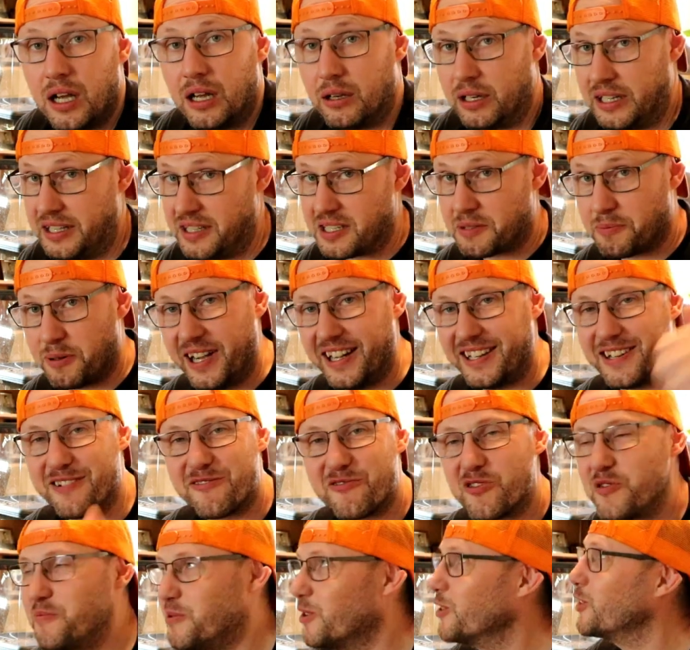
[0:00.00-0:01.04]
in the spider
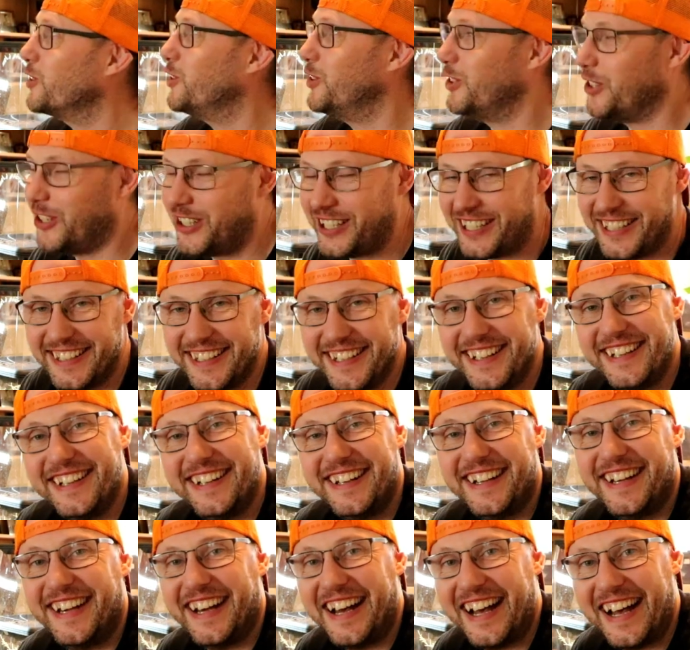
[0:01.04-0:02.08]
room, not you.
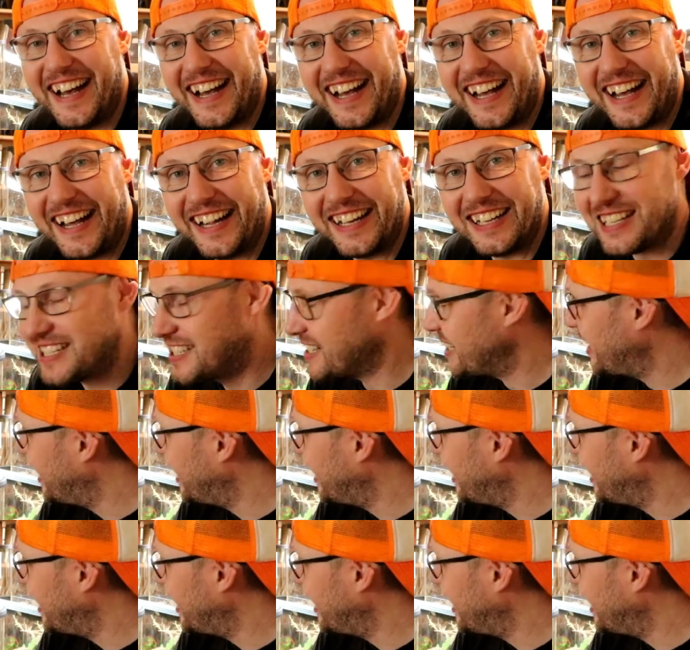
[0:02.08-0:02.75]
And